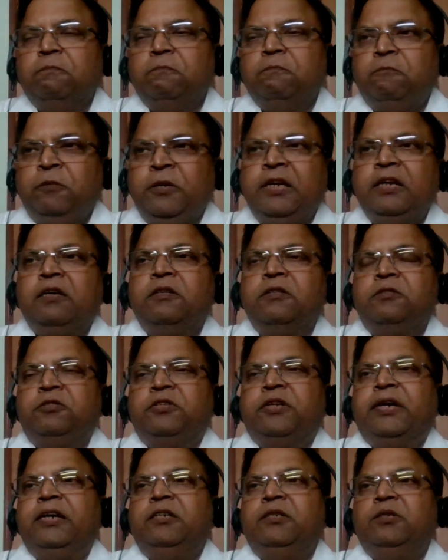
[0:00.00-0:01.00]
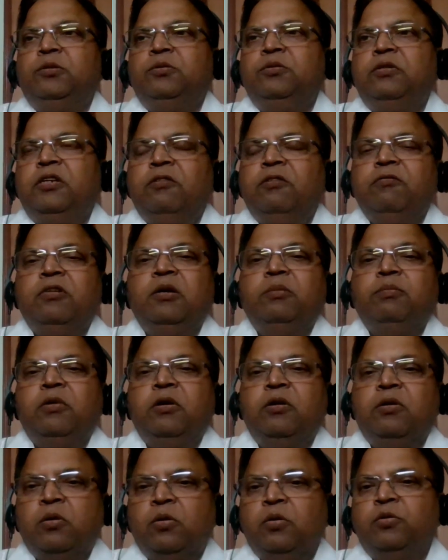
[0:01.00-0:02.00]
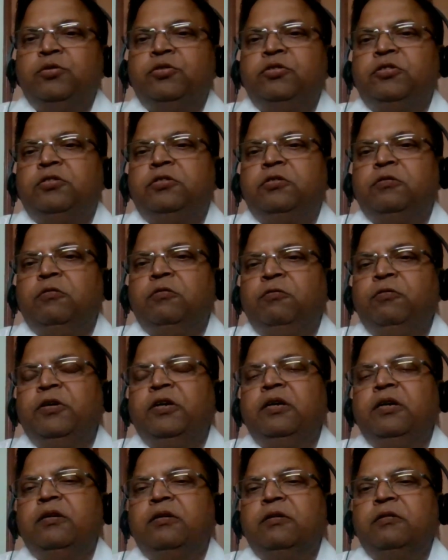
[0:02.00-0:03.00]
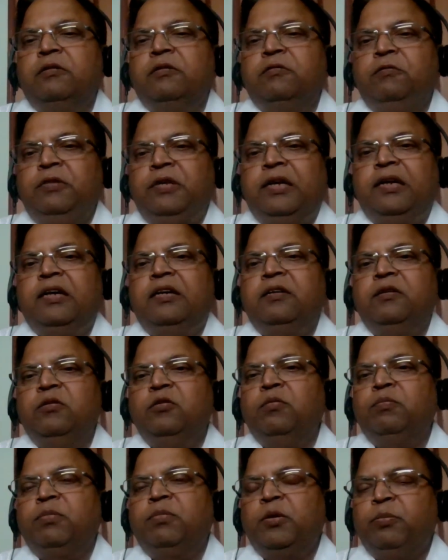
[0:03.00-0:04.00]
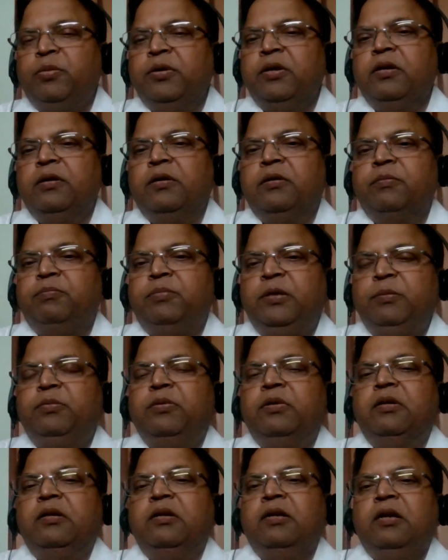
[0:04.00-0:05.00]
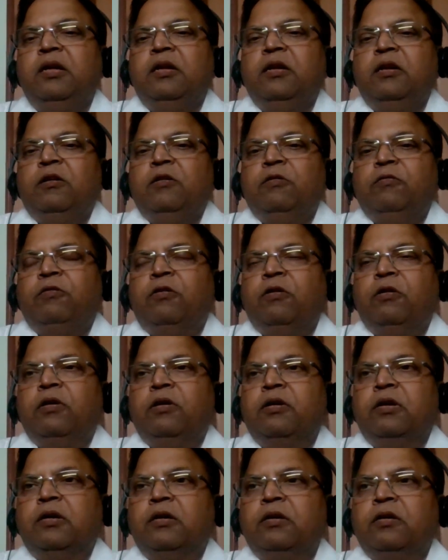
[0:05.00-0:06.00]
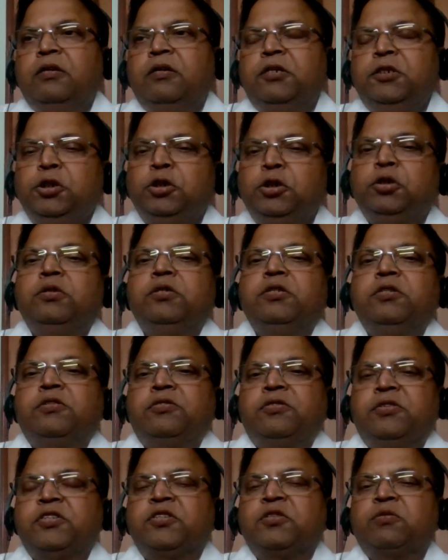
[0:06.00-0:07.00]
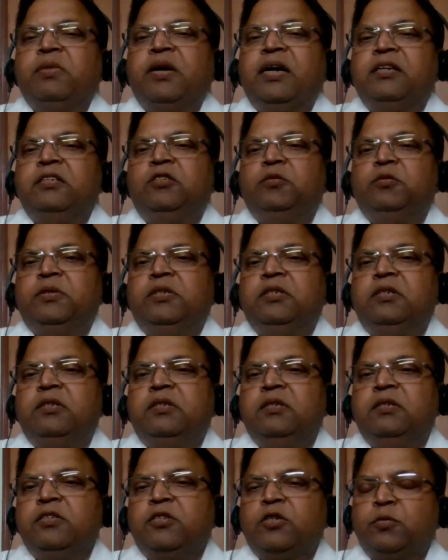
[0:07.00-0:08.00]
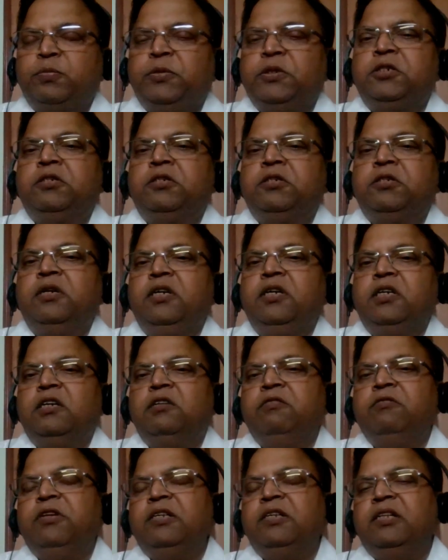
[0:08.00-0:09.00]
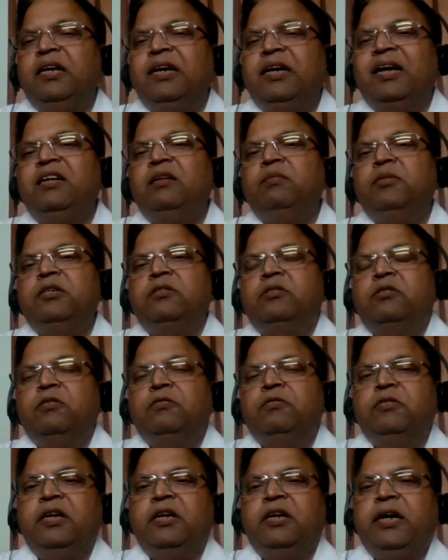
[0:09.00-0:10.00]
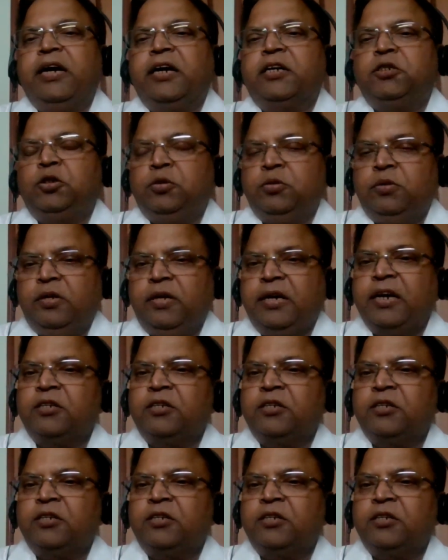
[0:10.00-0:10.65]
we are trying to develop a course where we can prepare people for insurance risk management, especially giving the elements of the actual